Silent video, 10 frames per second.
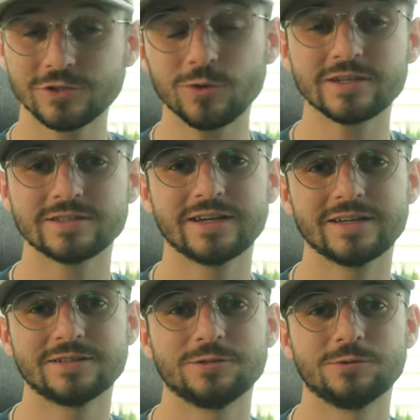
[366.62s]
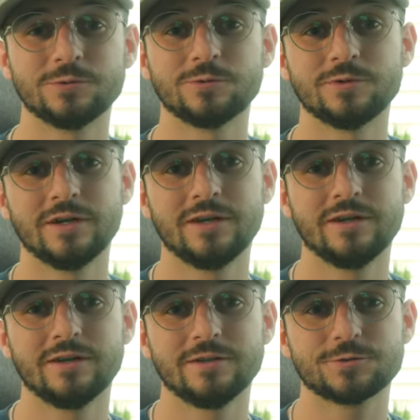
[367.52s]
So I decided to
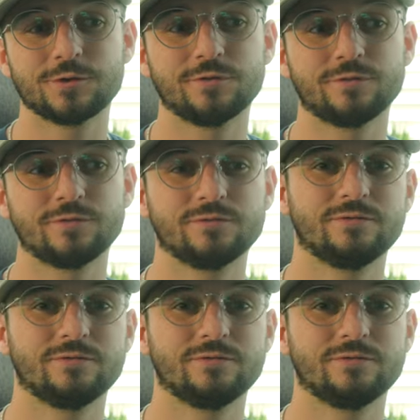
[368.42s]
sort of